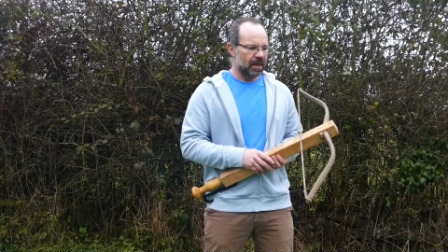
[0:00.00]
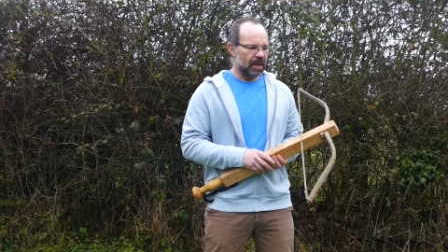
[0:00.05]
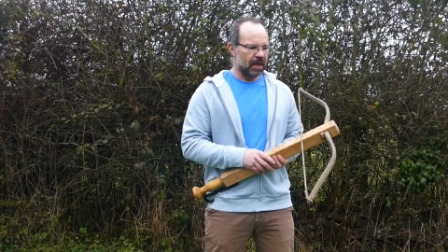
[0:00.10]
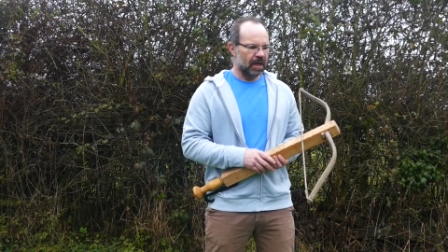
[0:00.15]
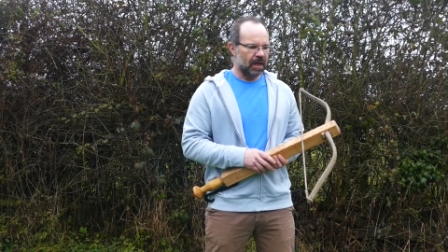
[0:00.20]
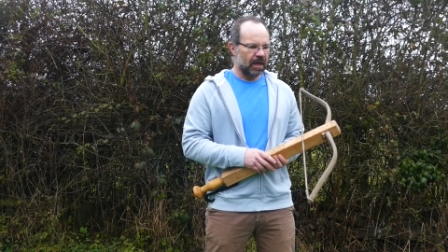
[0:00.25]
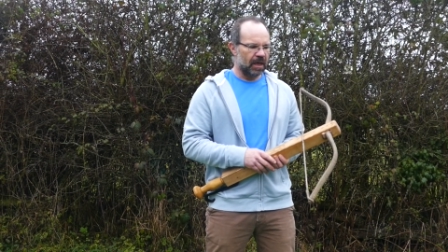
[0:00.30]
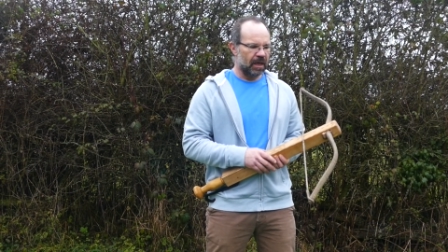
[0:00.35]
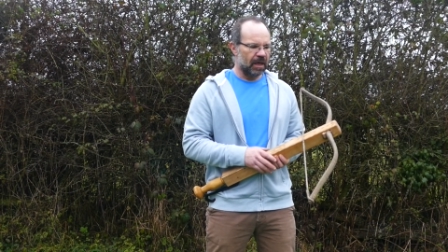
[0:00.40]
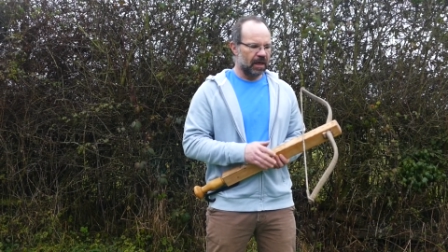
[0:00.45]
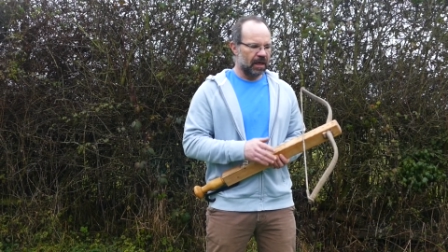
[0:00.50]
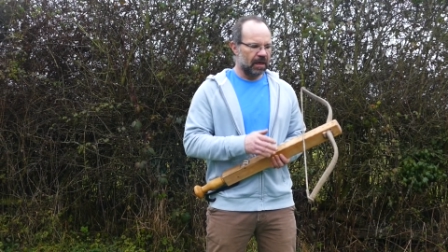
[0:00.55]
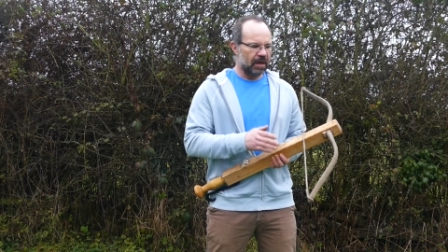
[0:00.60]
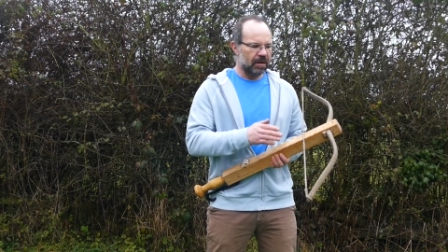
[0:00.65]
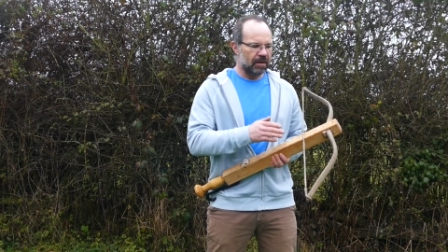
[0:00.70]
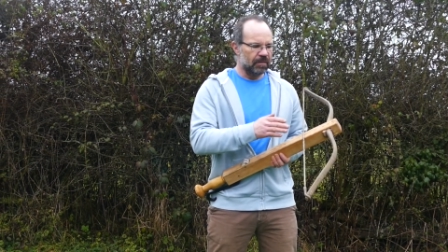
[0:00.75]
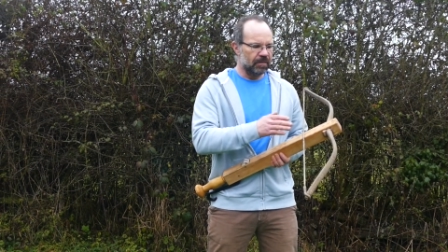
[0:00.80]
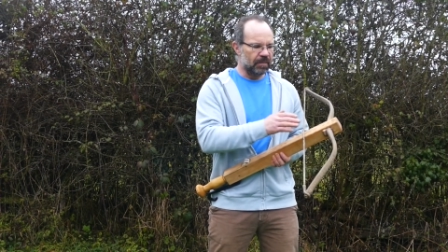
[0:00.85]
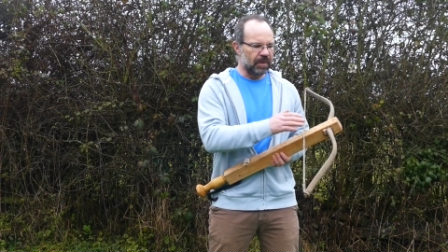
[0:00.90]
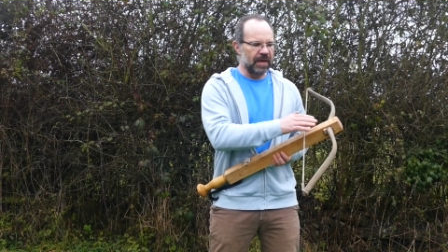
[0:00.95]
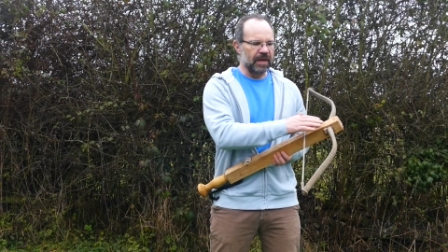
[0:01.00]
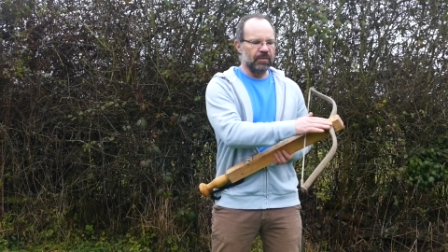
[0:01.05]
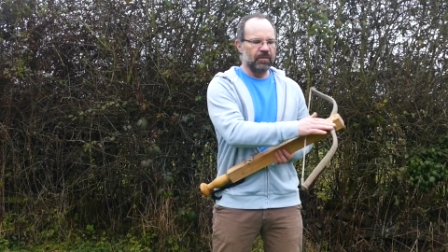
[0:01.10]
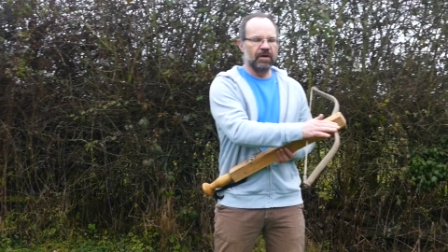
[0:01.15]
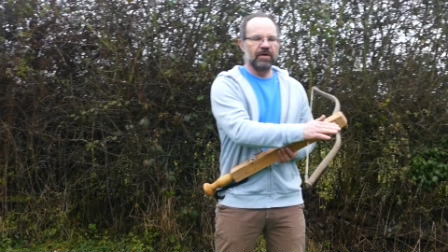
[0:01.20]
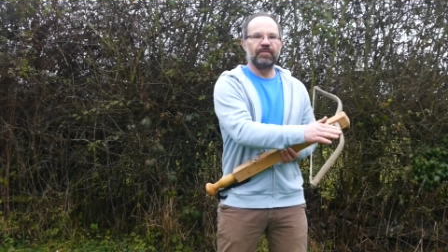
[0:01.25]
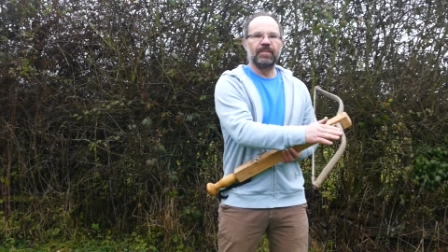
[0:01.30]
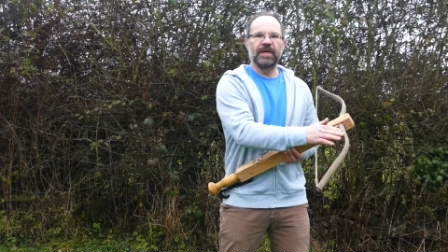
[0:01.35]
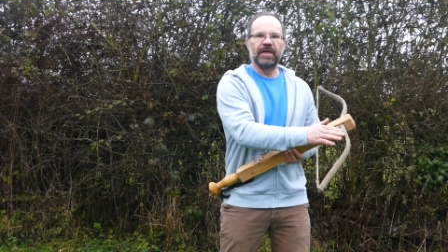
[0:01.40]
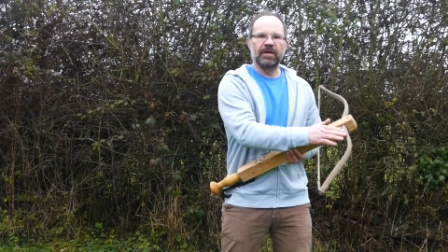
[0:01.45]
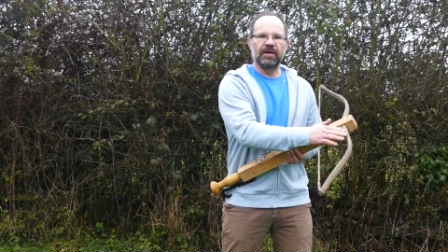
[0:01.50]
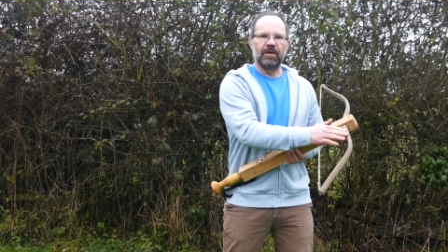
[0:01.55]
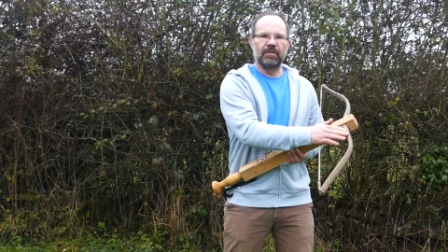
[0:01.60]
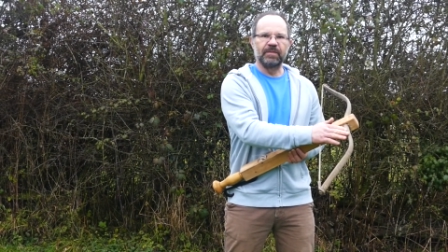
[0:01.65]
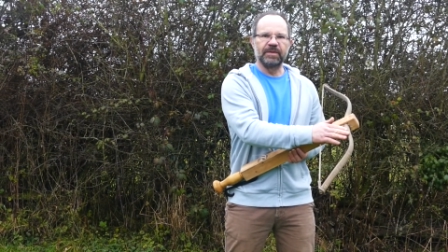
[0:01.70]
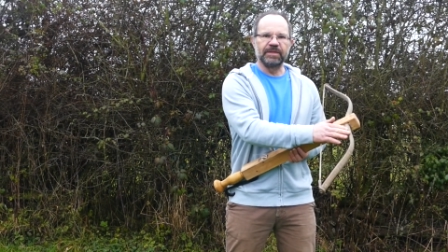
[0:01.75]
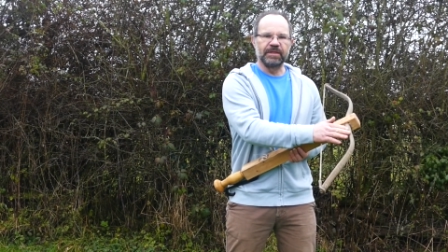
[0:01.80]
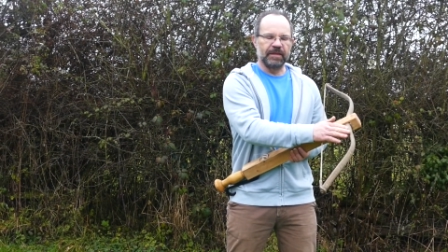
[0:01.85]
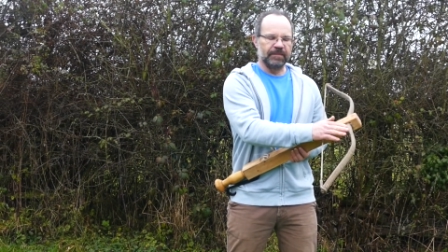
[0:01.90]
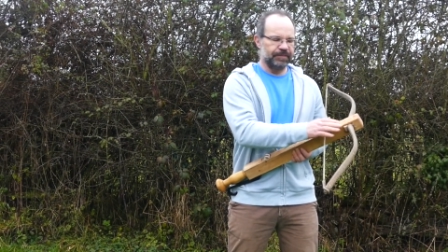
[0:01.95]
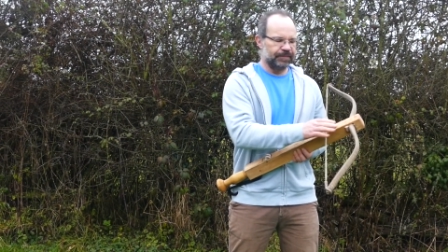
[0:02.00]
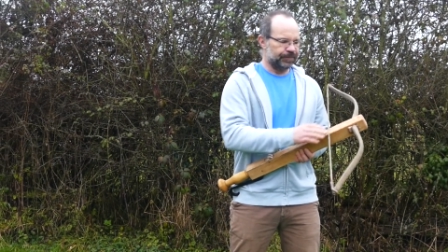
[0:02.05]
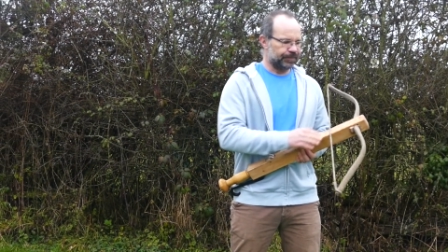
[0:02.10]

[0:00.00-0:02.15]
but it would have been a composite.